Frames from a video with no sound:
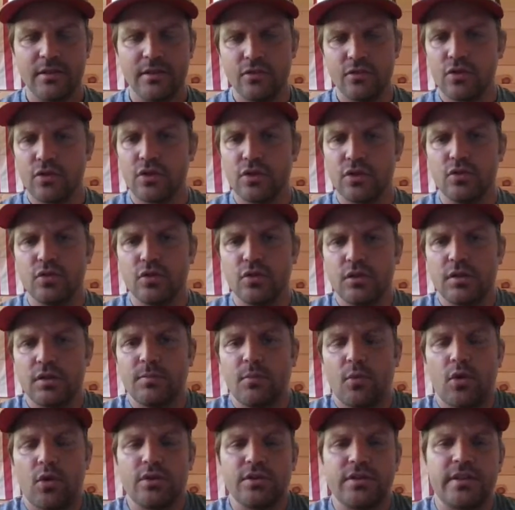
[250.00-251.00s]
you could look
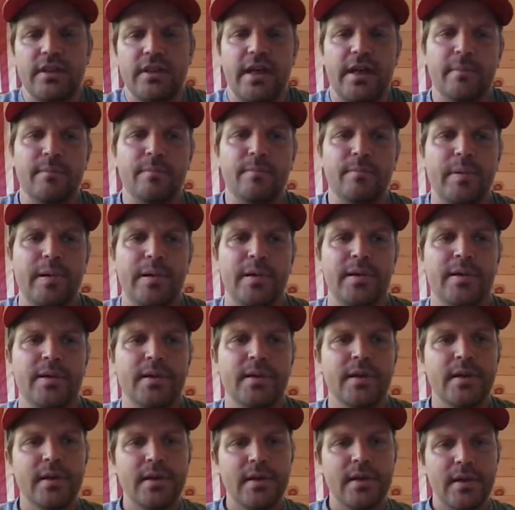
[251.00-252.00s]
more into that. But
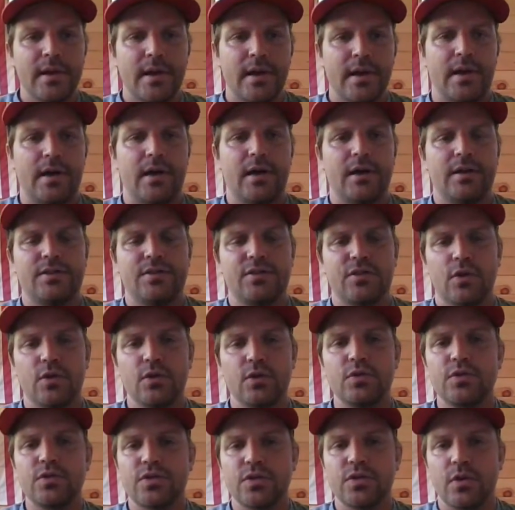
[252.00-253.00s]

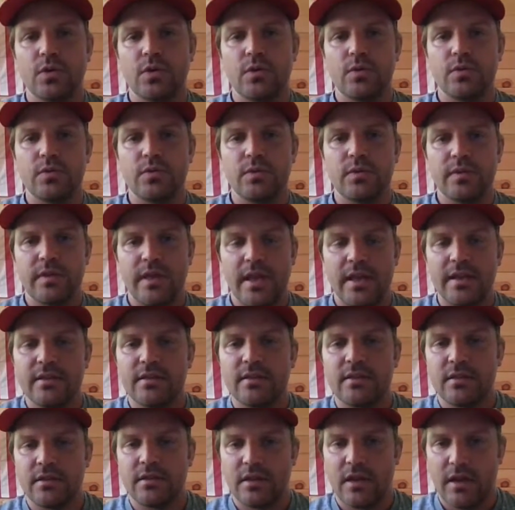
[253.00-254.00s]
so
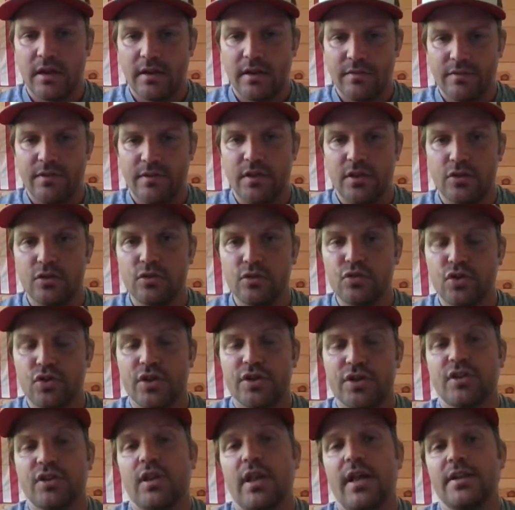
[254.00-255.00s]
then kind of the
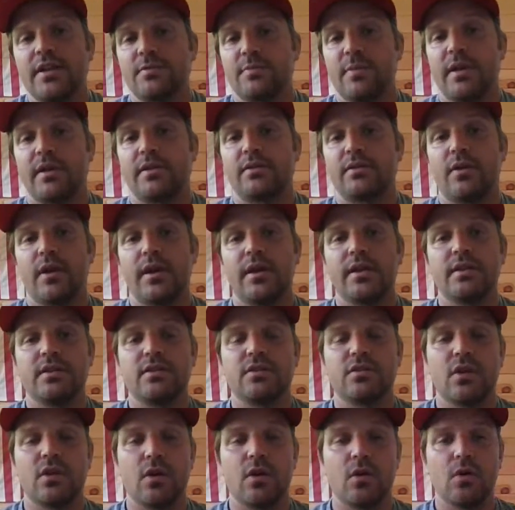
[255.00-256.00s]
nutritional aspect, right?
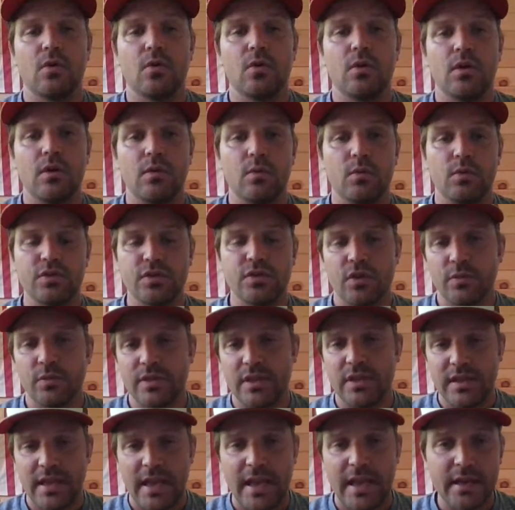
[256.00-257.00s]
So we'll start with
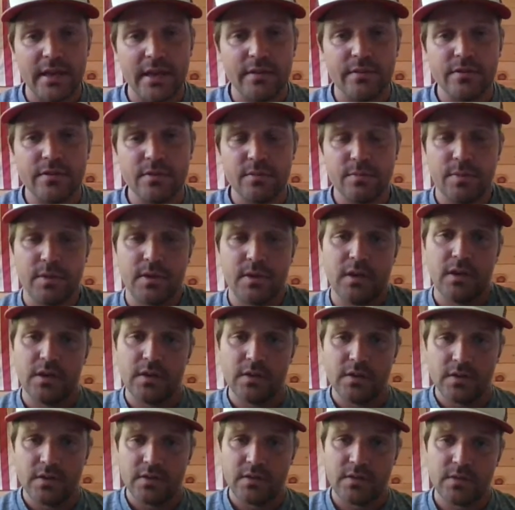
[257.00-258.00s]
the negatives,
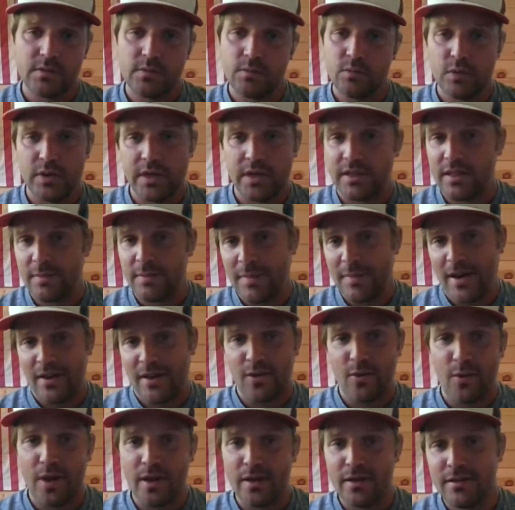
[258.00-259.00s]
because we'll get them out of
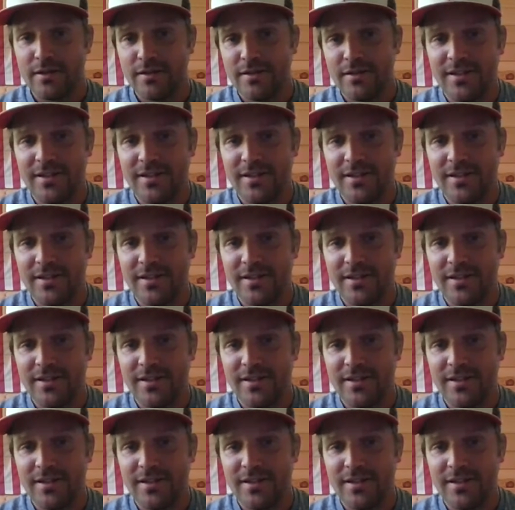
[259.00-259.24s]
the way.